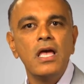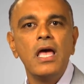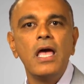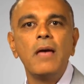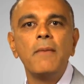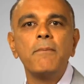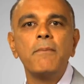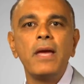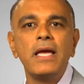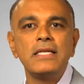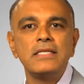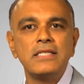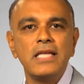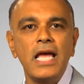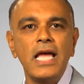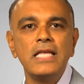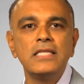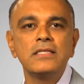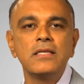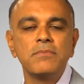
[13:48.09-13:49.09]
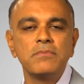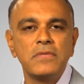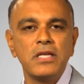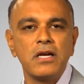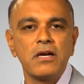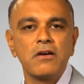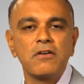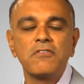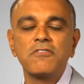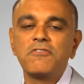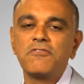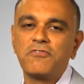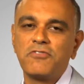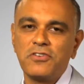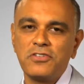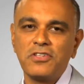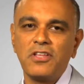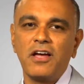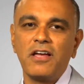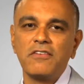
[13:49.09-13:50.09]
and maintain them there
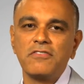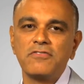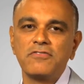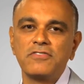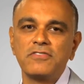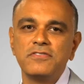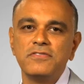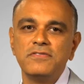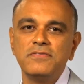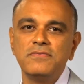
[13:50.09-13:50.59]
for life.